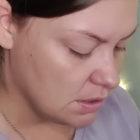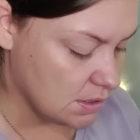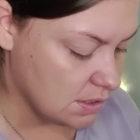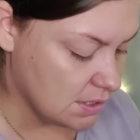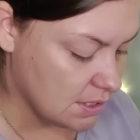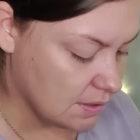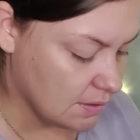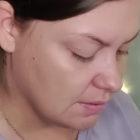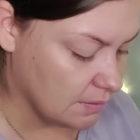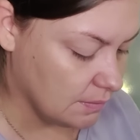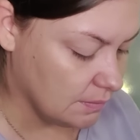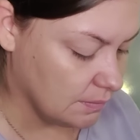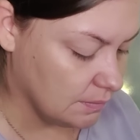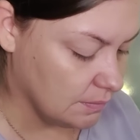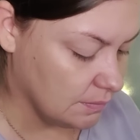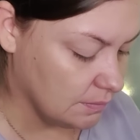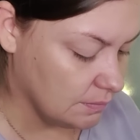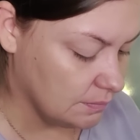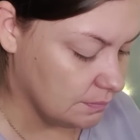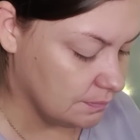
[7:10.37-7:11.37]

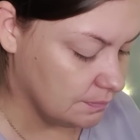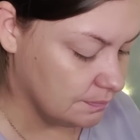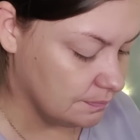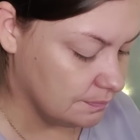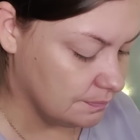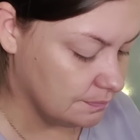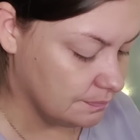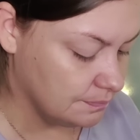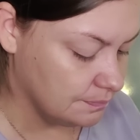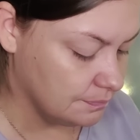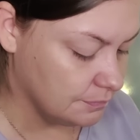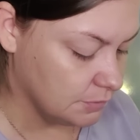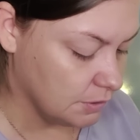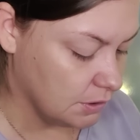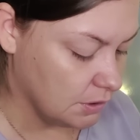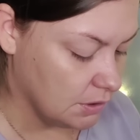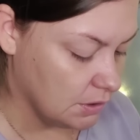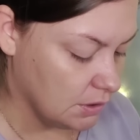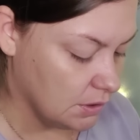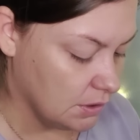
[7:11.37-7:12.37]
So,
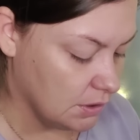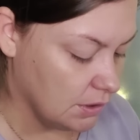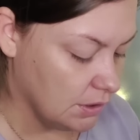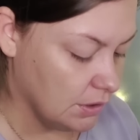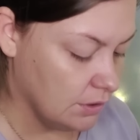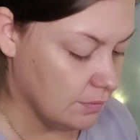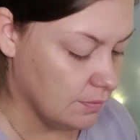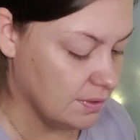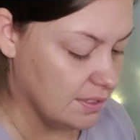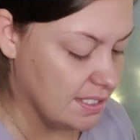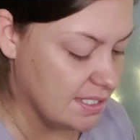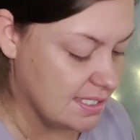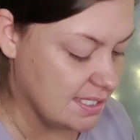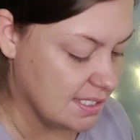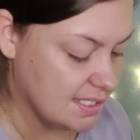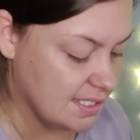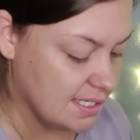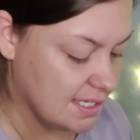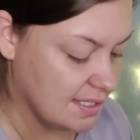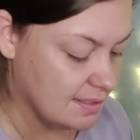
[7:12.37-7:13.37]
you know what this
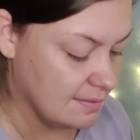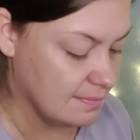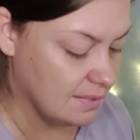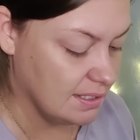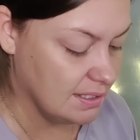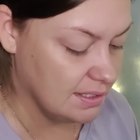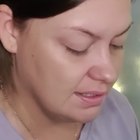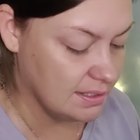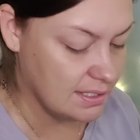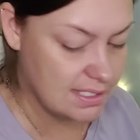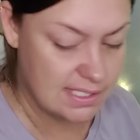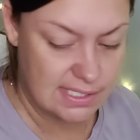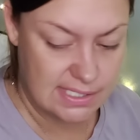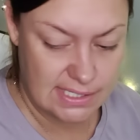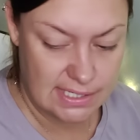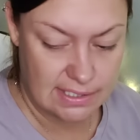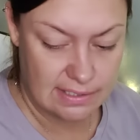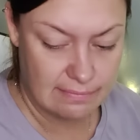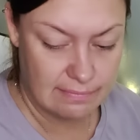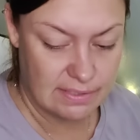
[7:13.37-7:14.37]
is telling me? This is
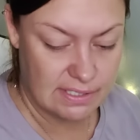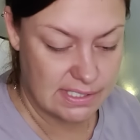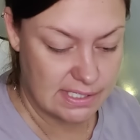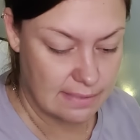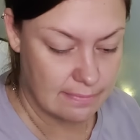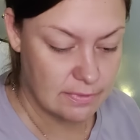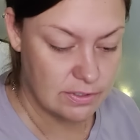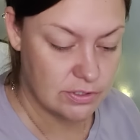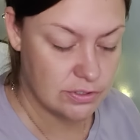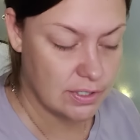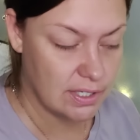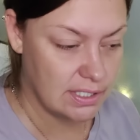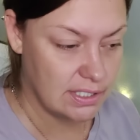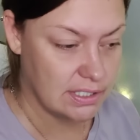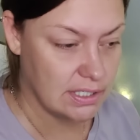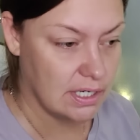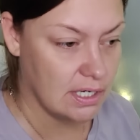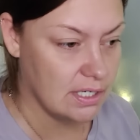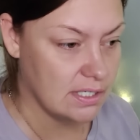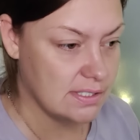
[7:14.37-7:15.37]
telling me someone tried
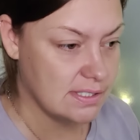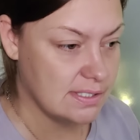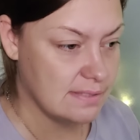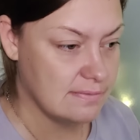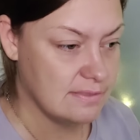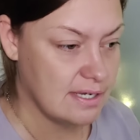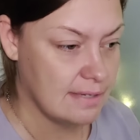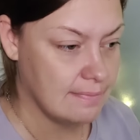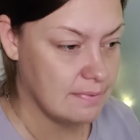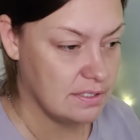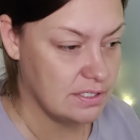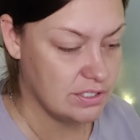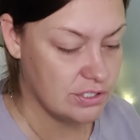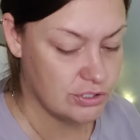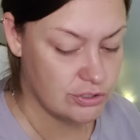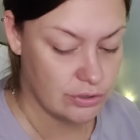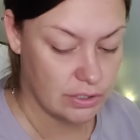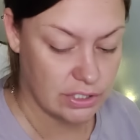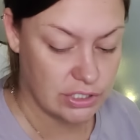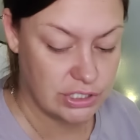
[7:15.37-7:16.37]
to cause some type of
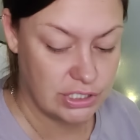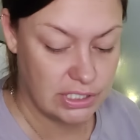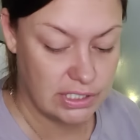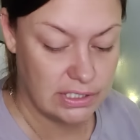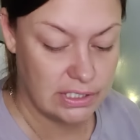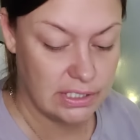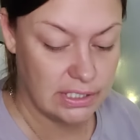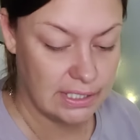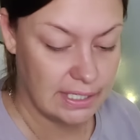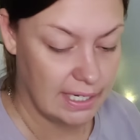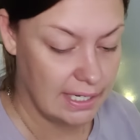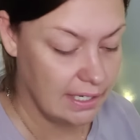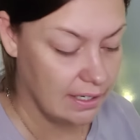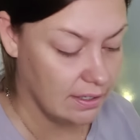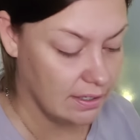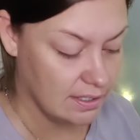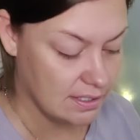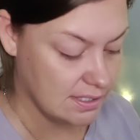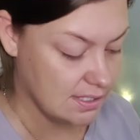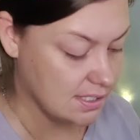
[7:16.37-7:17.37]
destruction,
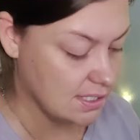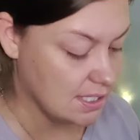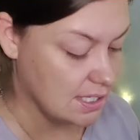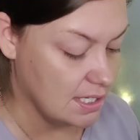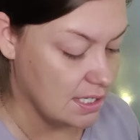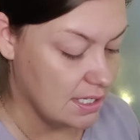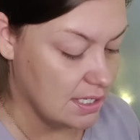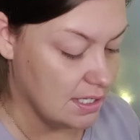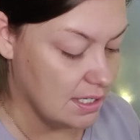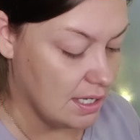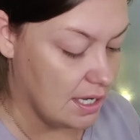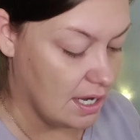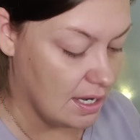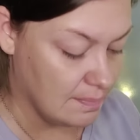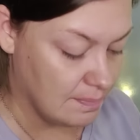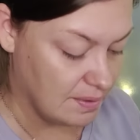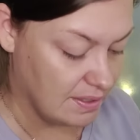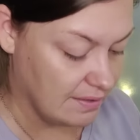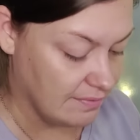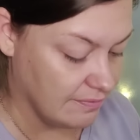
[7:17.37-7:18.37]
chaos,
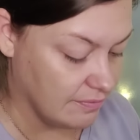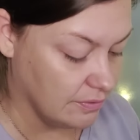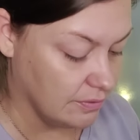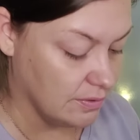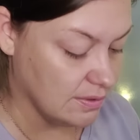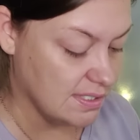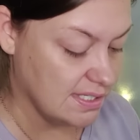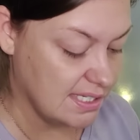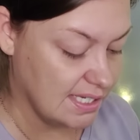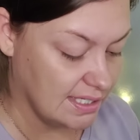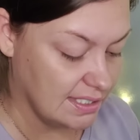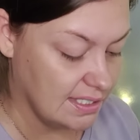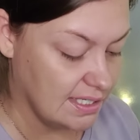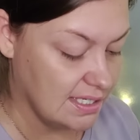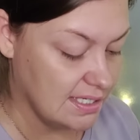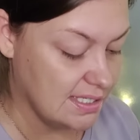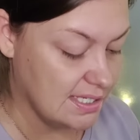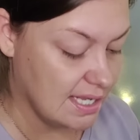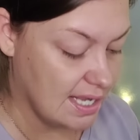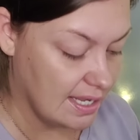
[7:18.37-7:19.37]
upheaval,
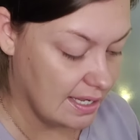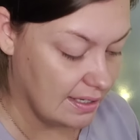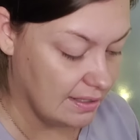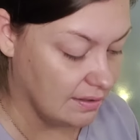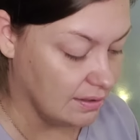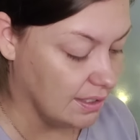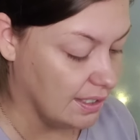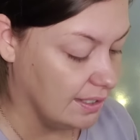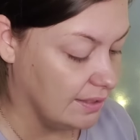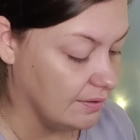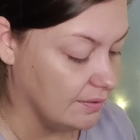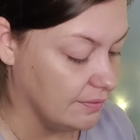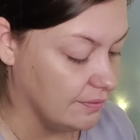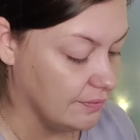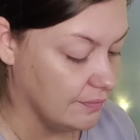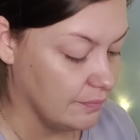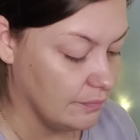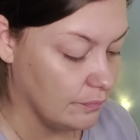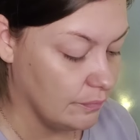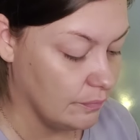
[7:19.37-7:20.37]
sickness, ill
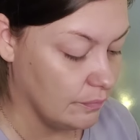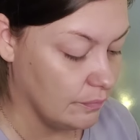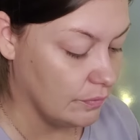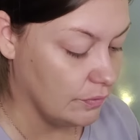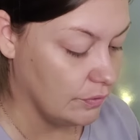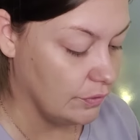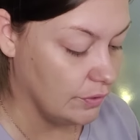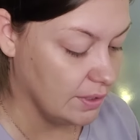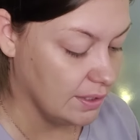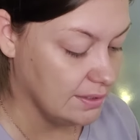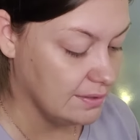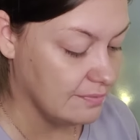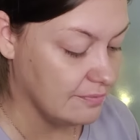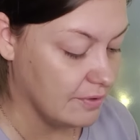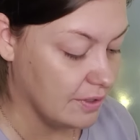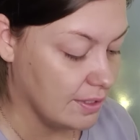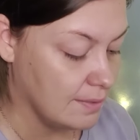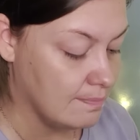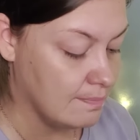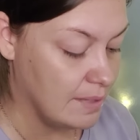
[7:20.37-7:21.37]
health, you got the
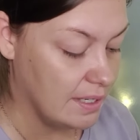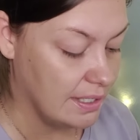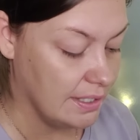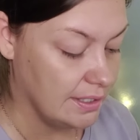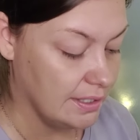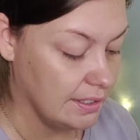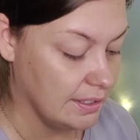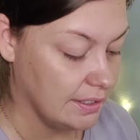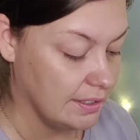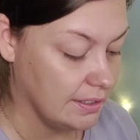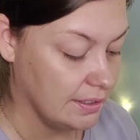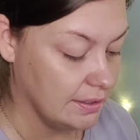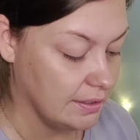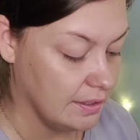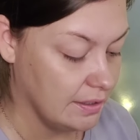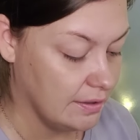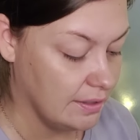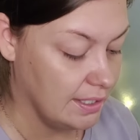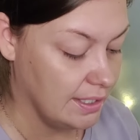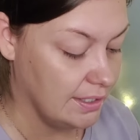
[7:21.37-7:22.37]
fucking bear here.
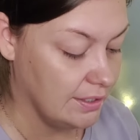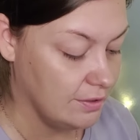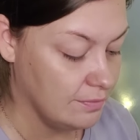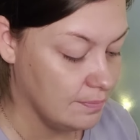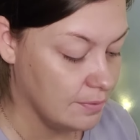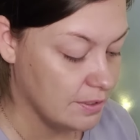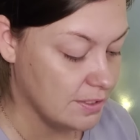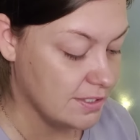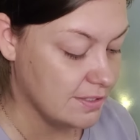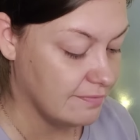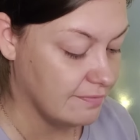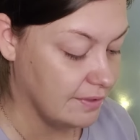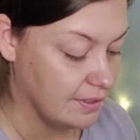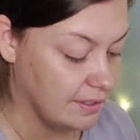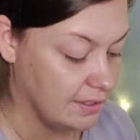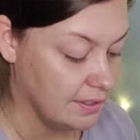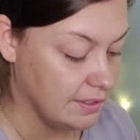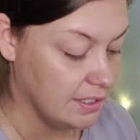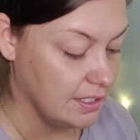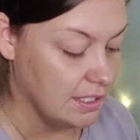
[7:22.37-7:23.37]
All right. You
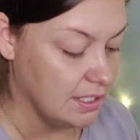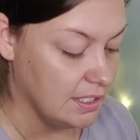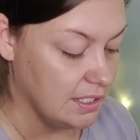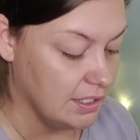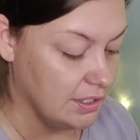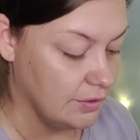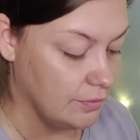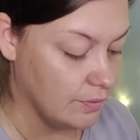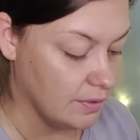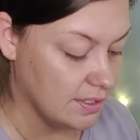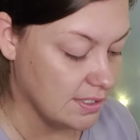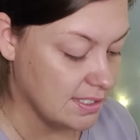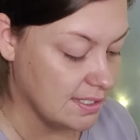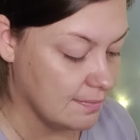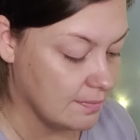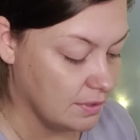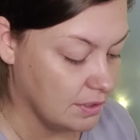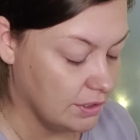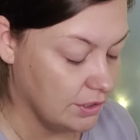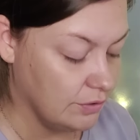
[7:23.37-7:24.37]
persevered. You are
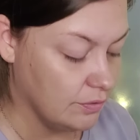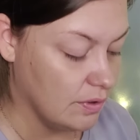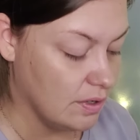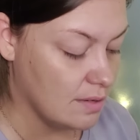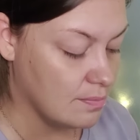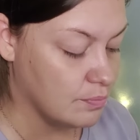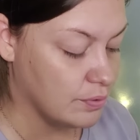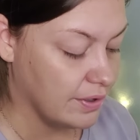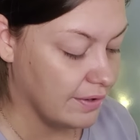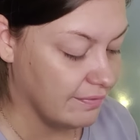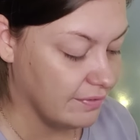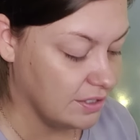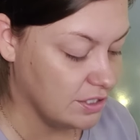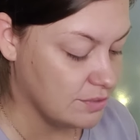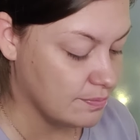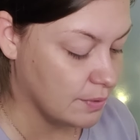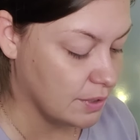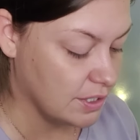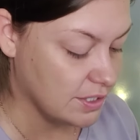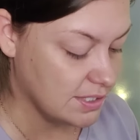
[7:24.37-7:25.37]
someone, you are a
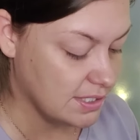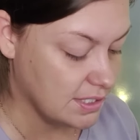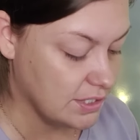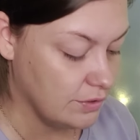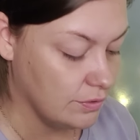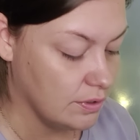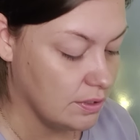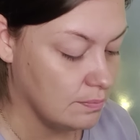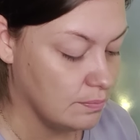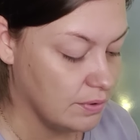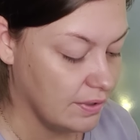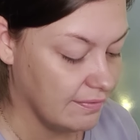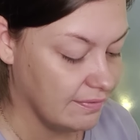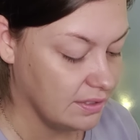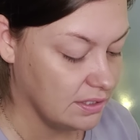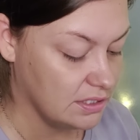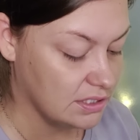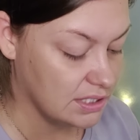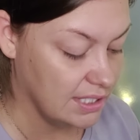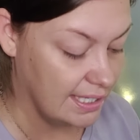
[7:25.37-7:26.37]
privileged person. You are a
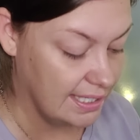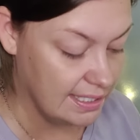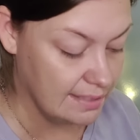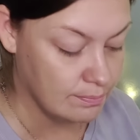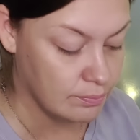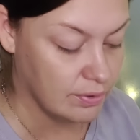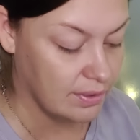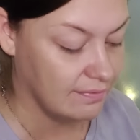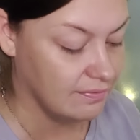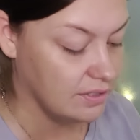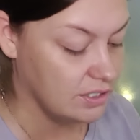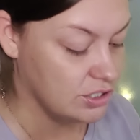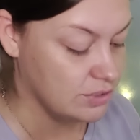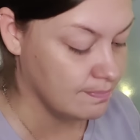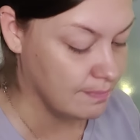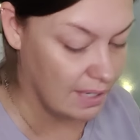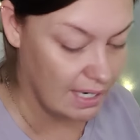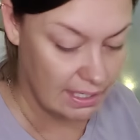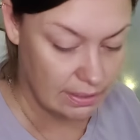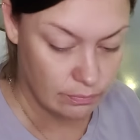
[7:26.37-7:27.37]
privileged lady,
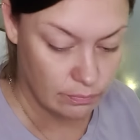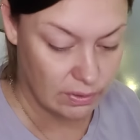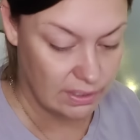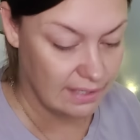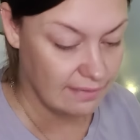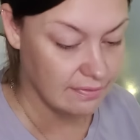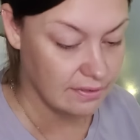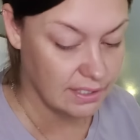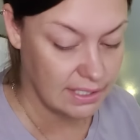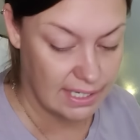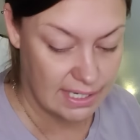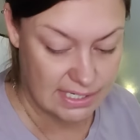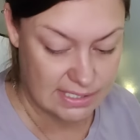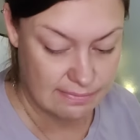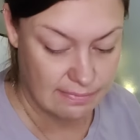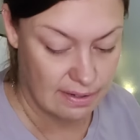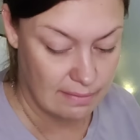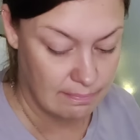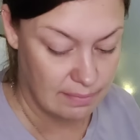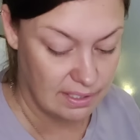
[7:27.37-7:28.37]
privileged man, whatever the
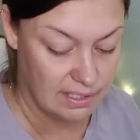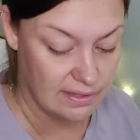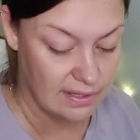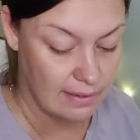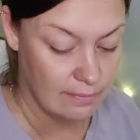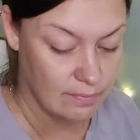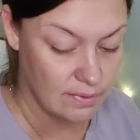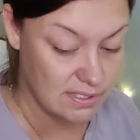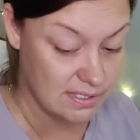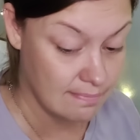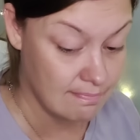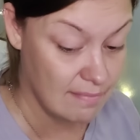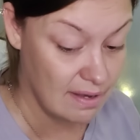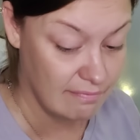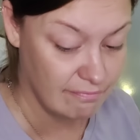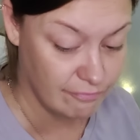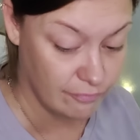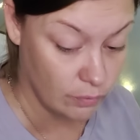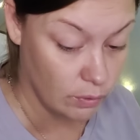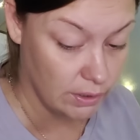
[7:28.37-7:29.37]
case may be, that wasn't
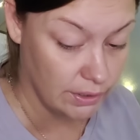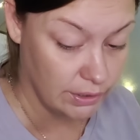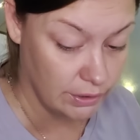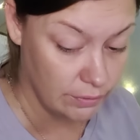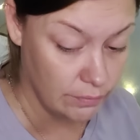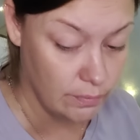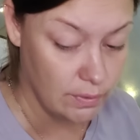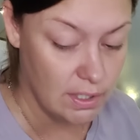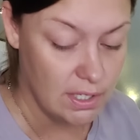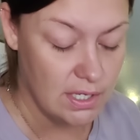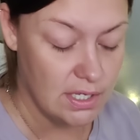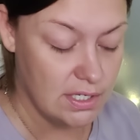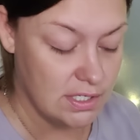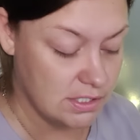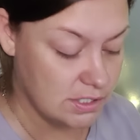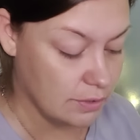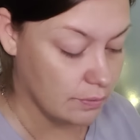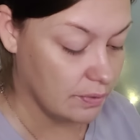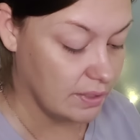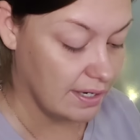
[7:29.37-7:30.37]
meant for you.
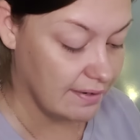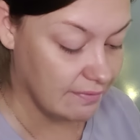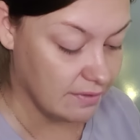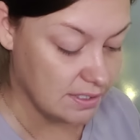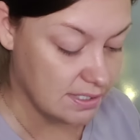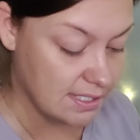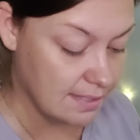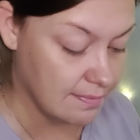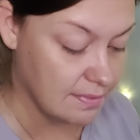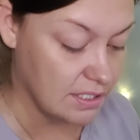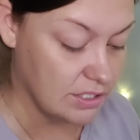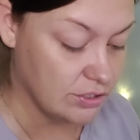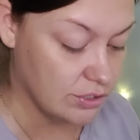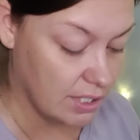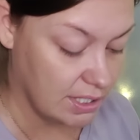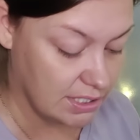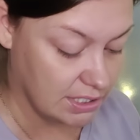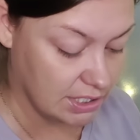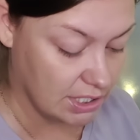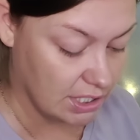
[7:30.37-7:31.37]
So, whatever somebody
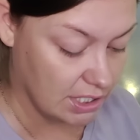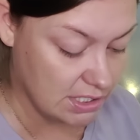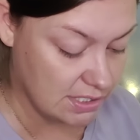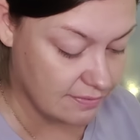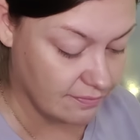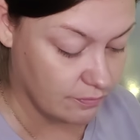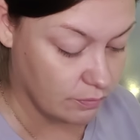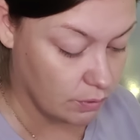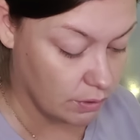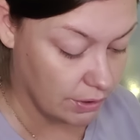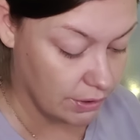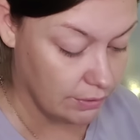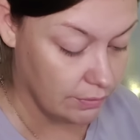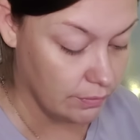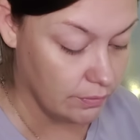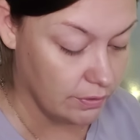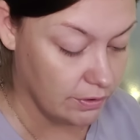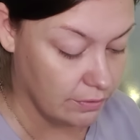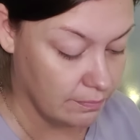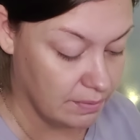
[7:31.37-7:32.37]
tried to cause for
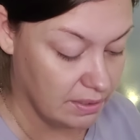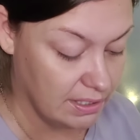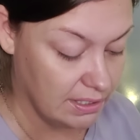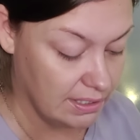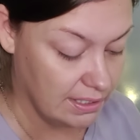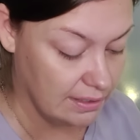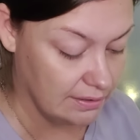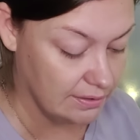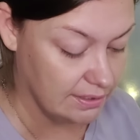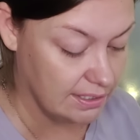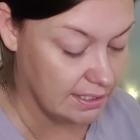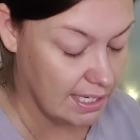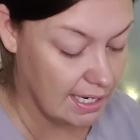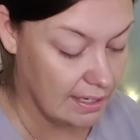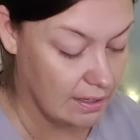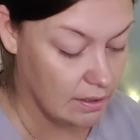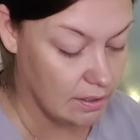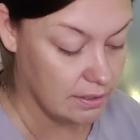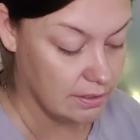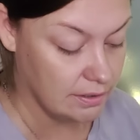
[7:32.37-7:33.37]
you, you're being held in
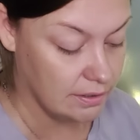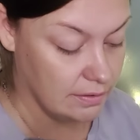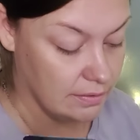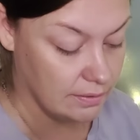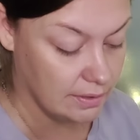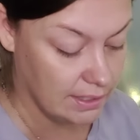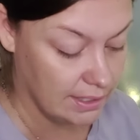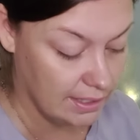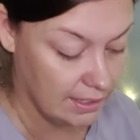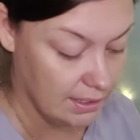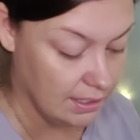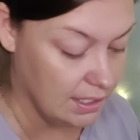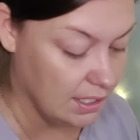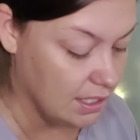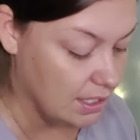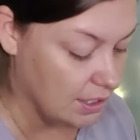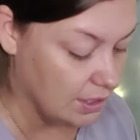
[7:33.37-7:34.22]
high honor. Okay.